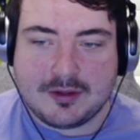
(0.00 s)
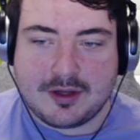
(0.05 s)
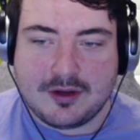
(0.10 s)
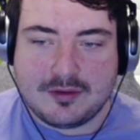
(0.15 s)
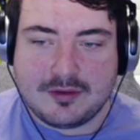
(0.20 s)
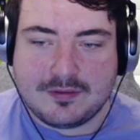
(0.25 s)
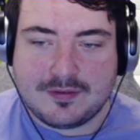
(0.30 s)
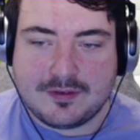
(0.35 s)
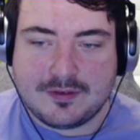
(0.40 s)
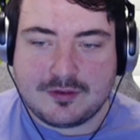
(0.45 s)

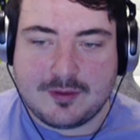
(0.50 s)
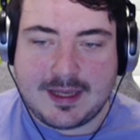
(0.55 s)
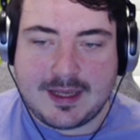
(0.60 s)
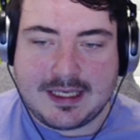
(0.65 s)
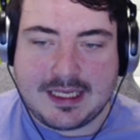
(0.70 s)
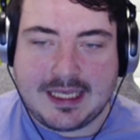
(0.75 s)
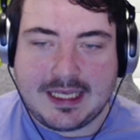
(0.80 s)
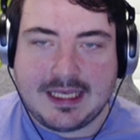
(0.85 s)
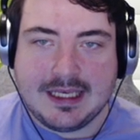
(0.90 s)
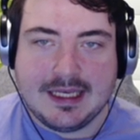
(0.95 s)
gone for
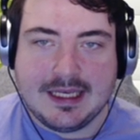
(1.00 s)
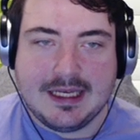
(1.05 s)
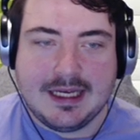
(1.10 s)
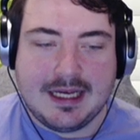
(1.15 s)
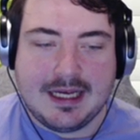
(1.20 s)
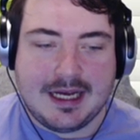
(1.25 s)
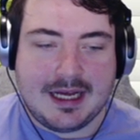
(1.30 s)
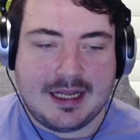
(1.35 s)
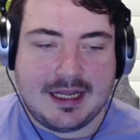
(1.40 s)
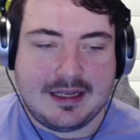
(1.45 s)
20,
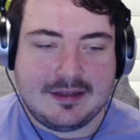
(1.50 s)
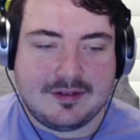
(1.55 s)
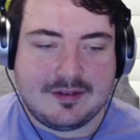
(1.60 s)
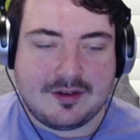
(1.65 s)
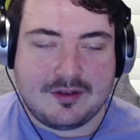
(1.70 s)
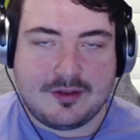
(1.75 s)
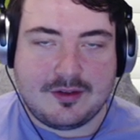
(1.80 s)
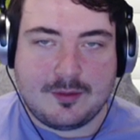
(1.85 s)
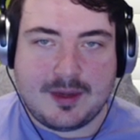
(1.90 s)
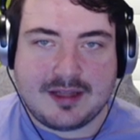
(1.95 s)
and
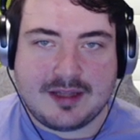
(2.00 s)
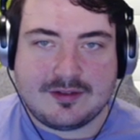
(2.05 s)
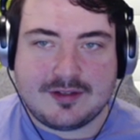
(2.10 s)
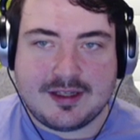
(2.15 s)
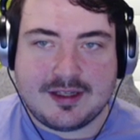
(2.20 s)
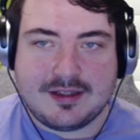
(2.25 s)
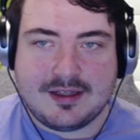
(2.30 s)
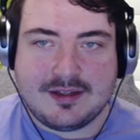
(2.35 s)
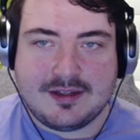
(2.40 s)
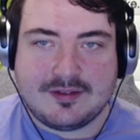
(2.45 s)
the West
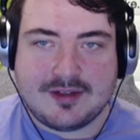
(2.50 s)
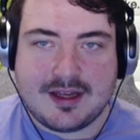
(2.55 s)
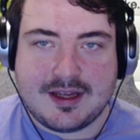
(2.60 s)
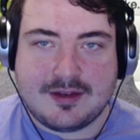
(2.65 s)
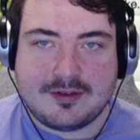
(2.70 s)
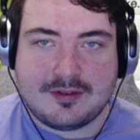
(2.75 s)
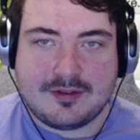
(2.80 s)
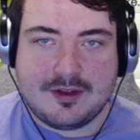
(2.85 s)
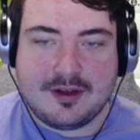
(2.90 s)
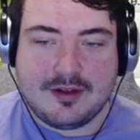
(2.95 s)
Indies
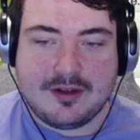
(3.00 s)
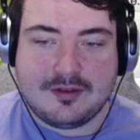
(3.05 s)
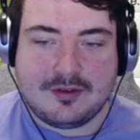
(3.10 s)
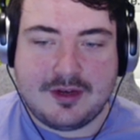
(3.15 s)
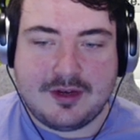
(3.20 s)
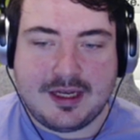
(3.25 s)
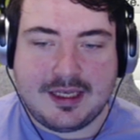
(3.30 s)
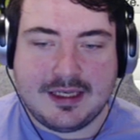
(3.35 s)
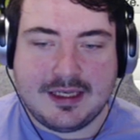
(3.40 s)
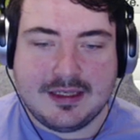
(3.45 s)
now
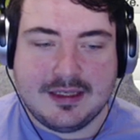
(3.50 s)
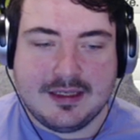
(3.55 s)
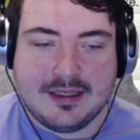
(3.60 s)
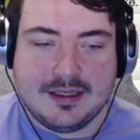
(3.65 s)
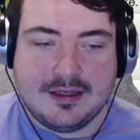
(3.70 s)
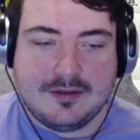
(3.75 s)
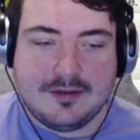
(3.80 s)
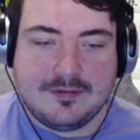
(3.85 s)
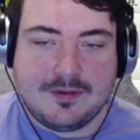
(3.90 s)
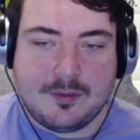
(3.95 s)
33
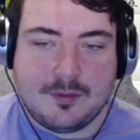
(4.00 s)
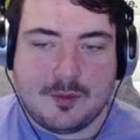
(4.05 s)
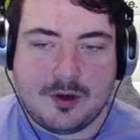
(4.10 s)
for